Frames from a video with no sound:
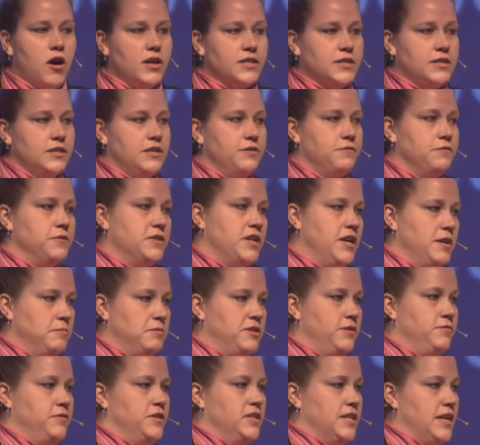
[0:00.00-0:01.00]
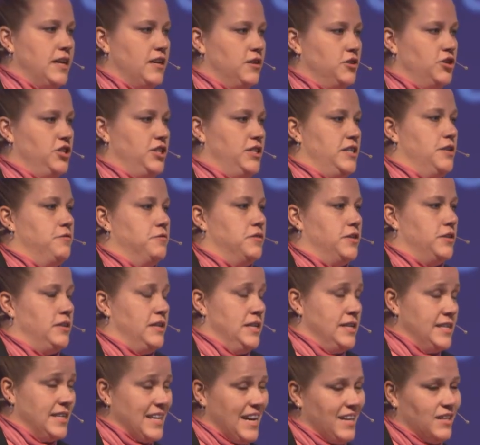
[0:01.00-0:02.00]
of different types of
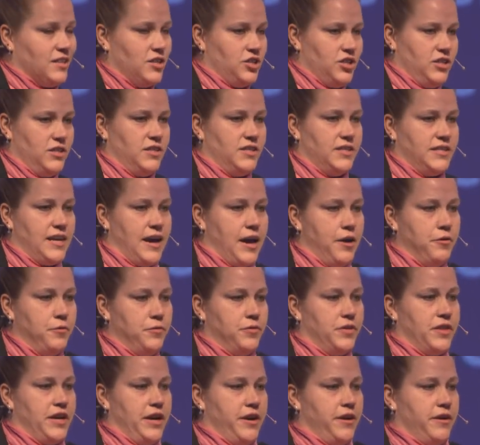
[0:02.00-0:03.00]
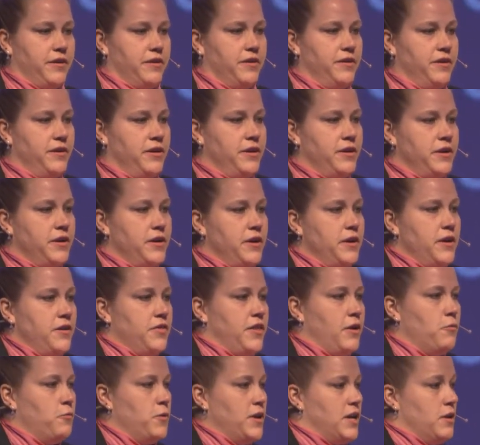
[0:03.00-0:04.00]
intelligence out there
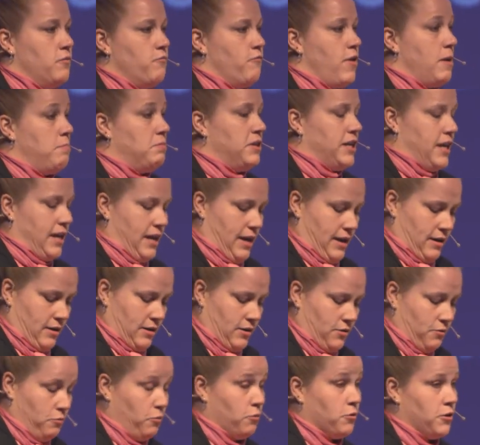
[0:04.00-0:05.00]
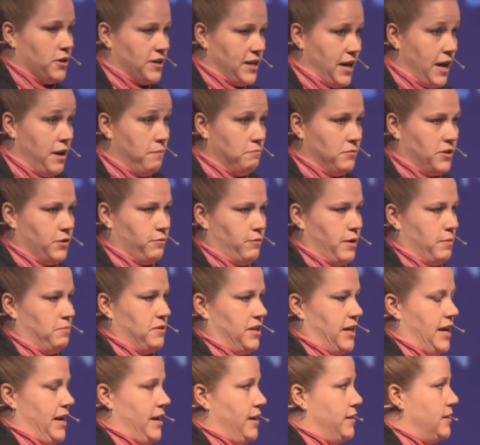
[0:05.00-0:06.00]
that we can replicate or attempt to
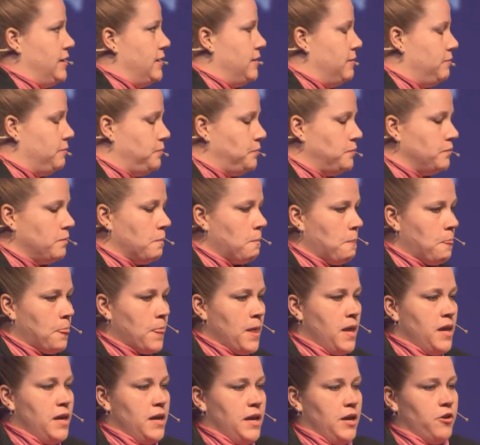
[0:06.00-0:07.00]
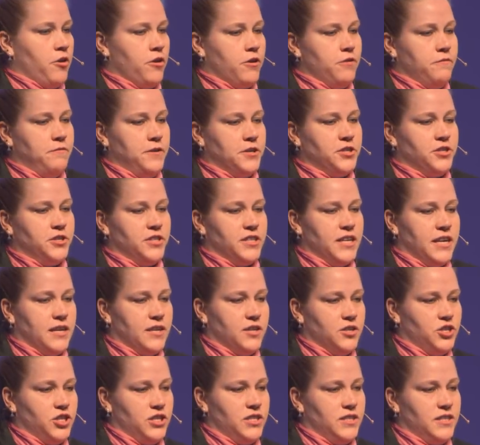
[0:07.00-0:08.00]
replicate. In artificial
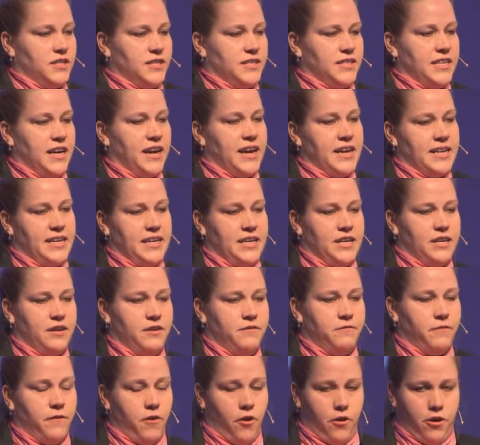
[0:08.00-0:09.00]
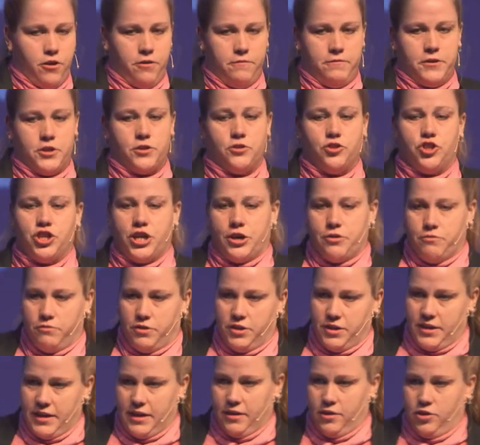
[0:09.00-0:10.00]
intelligence, the idea of artificial general
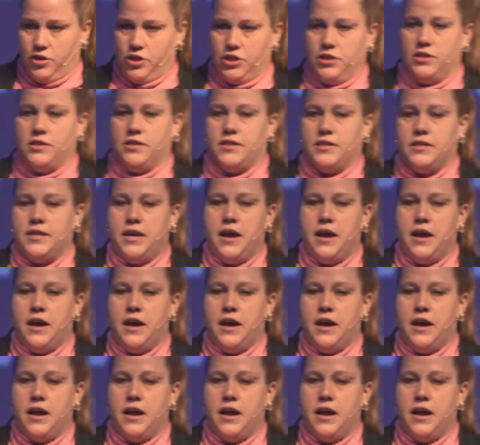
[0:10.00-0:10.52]
intelligence,